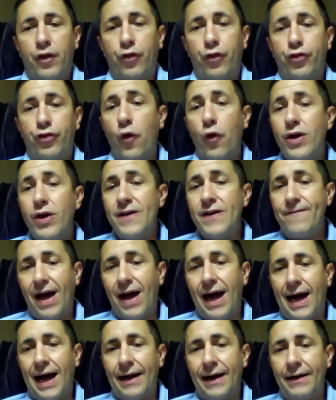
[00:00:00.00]

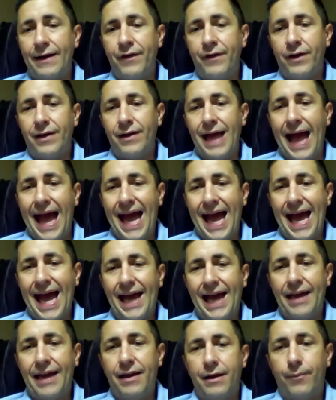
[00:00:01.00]
35
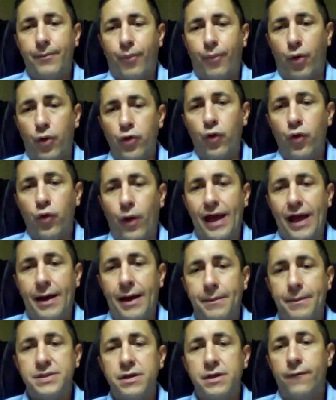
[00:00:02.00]
ad
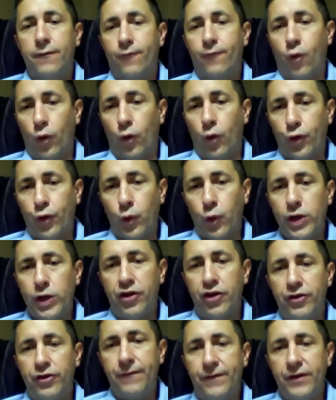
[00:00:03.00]
programs for
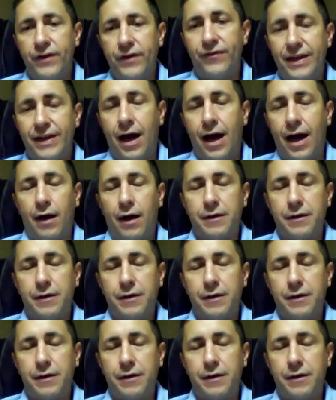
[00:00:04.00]
$350.